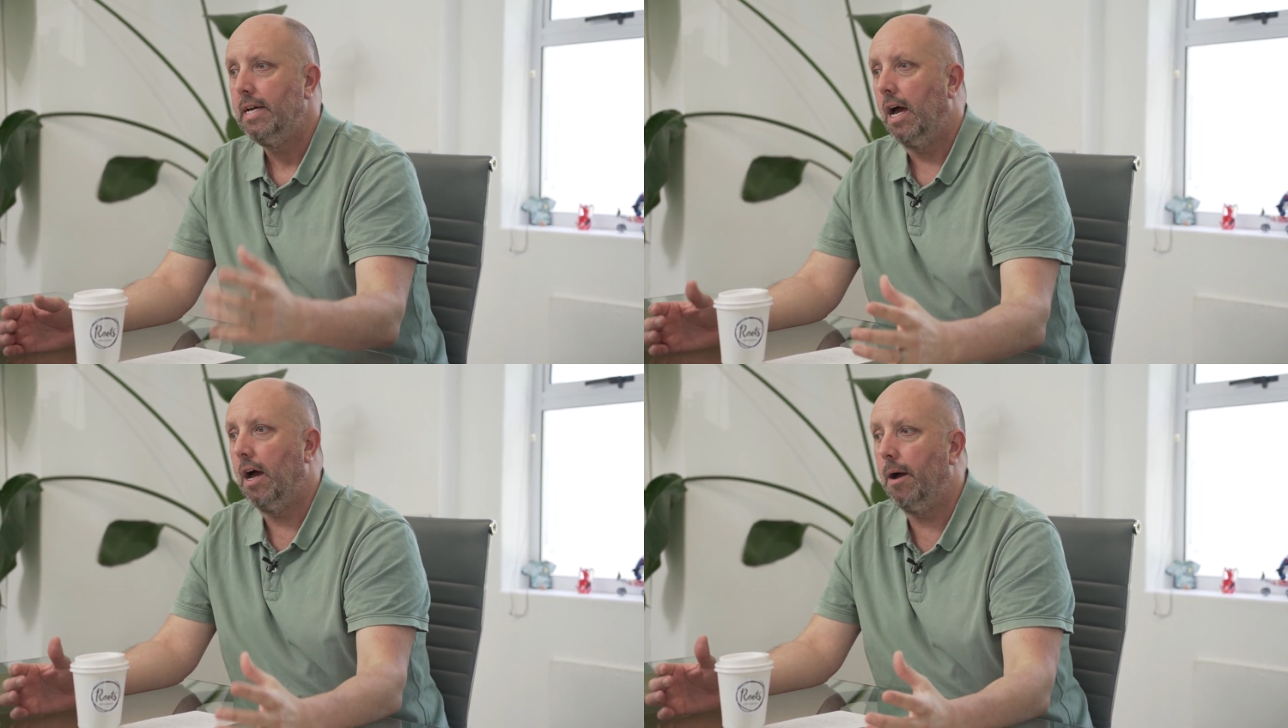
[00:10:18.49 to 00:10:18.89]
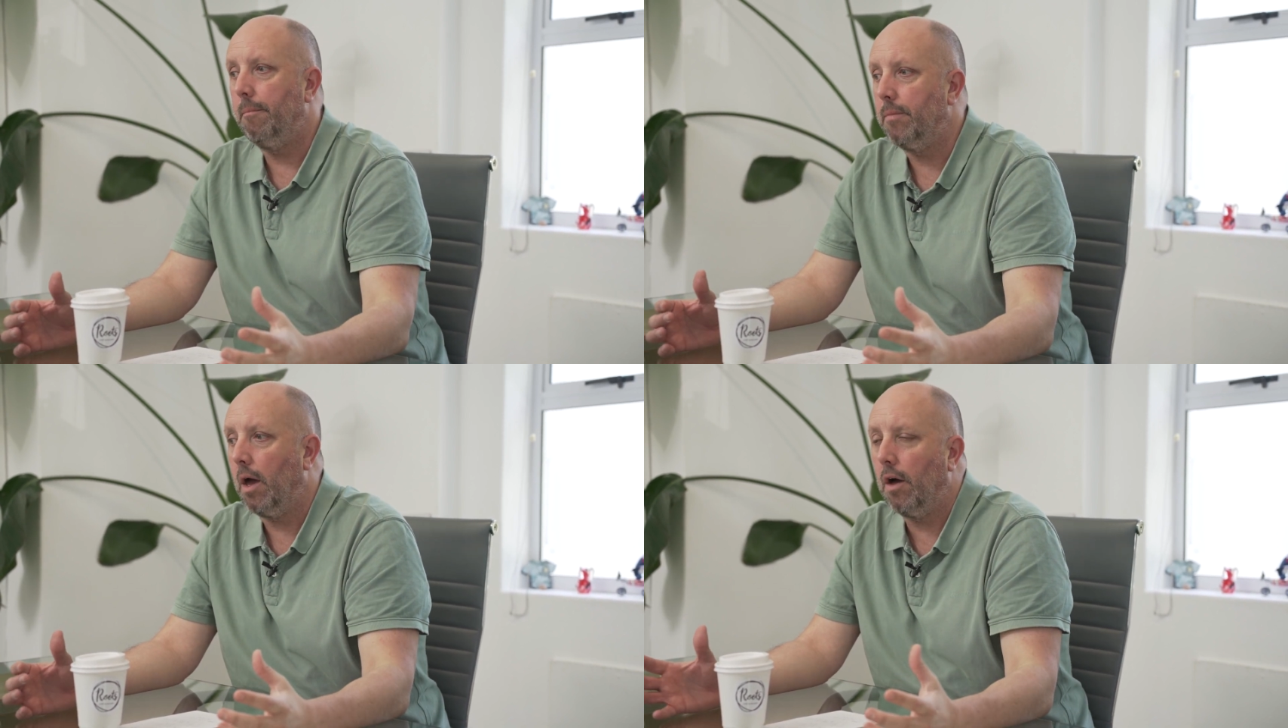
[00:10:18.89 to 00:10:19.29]

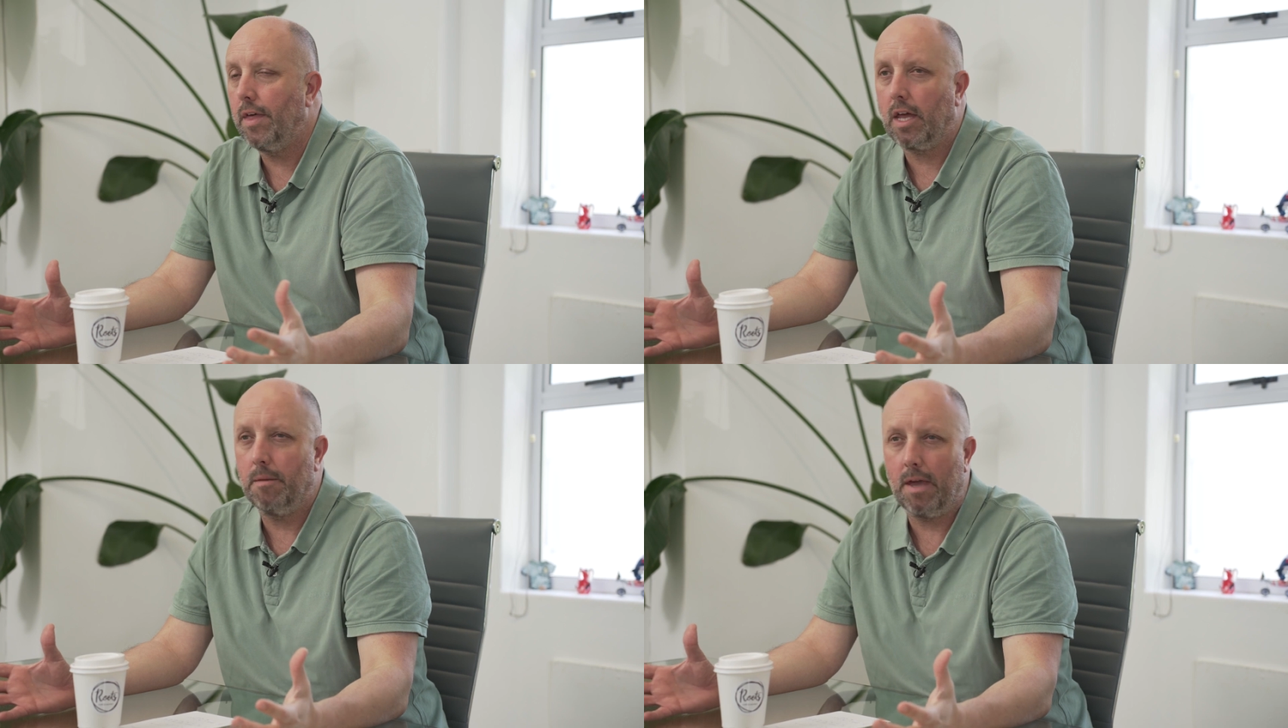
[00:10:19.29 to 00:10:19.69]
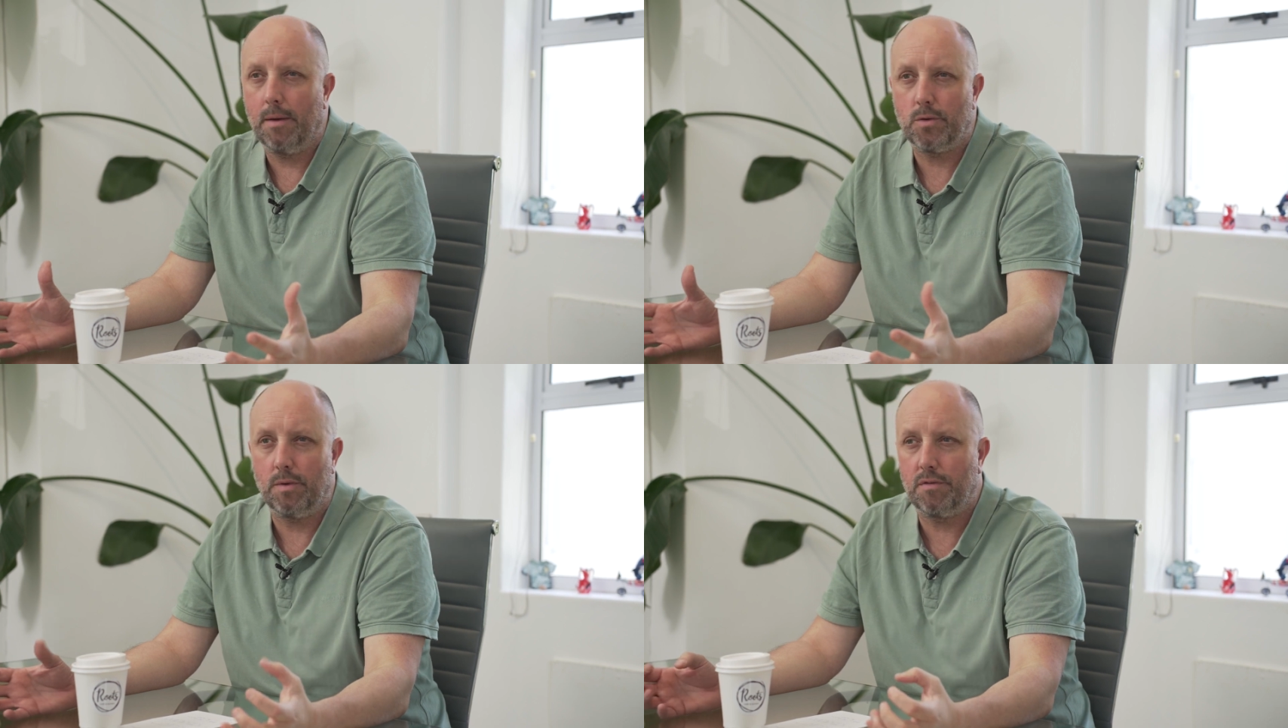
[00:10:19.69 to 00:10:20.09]
Are they going to be
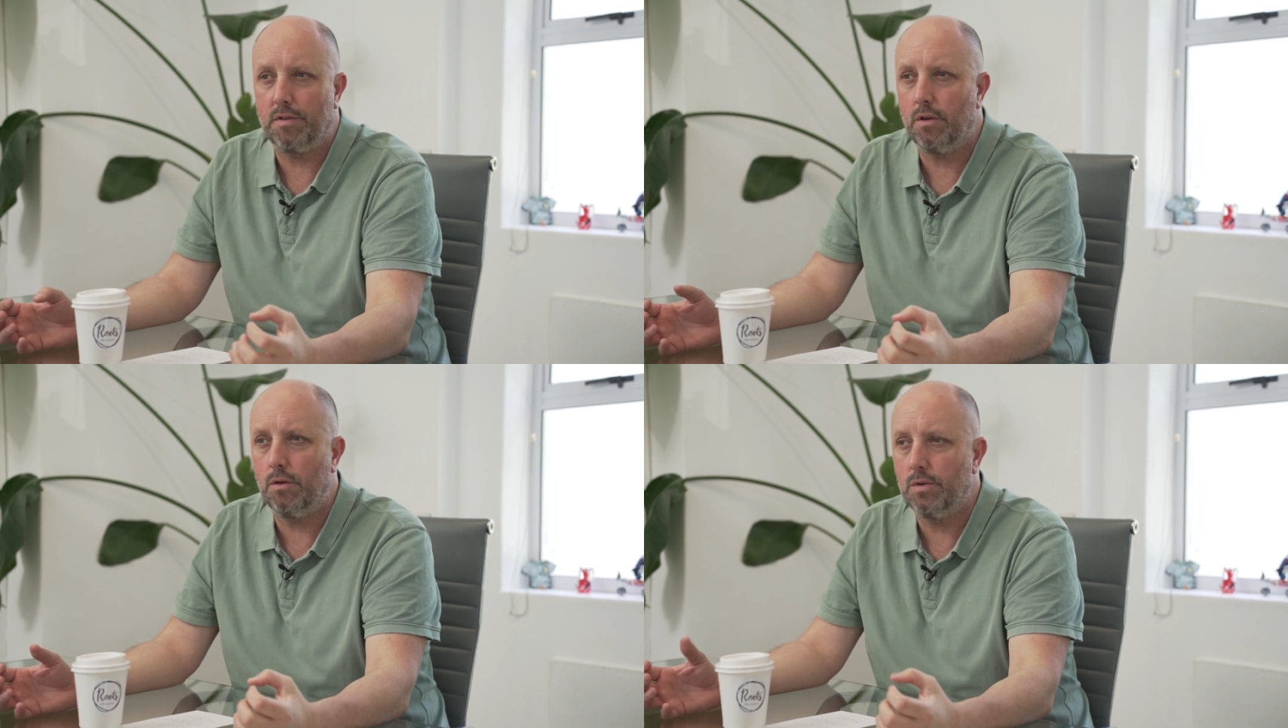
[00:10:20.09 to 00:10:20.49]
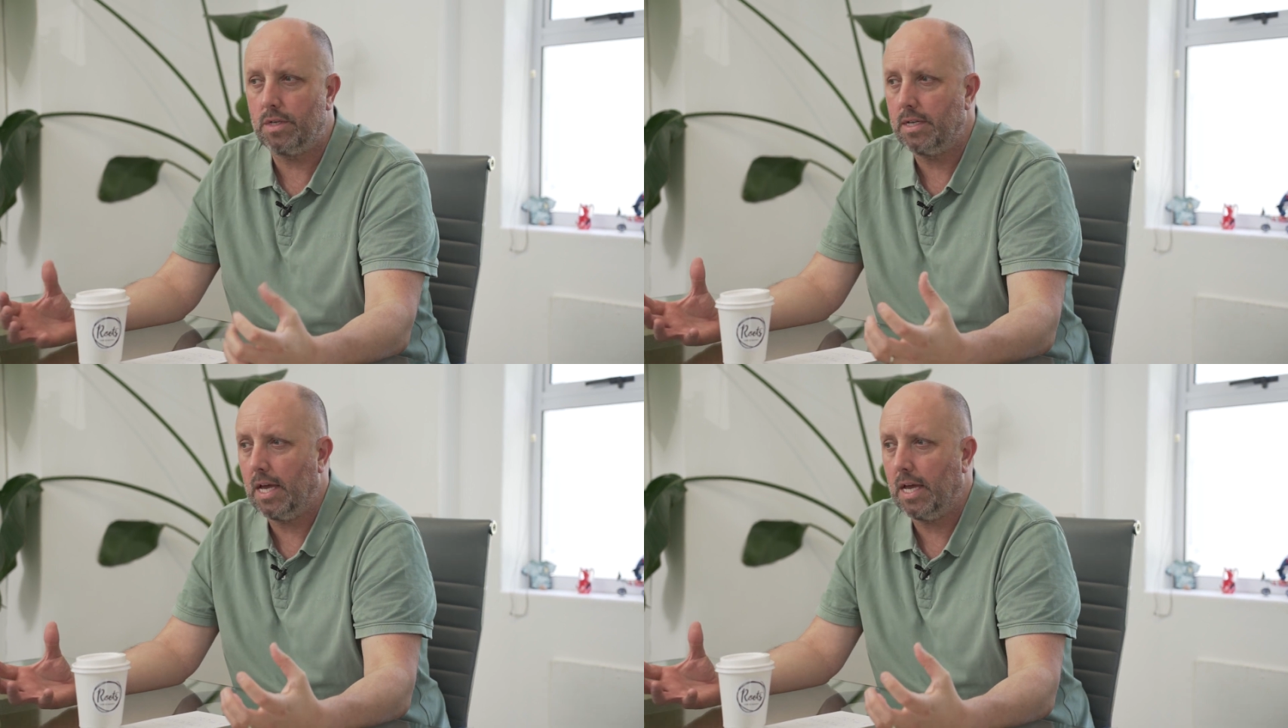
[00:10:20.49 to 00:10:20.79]
able to infuse and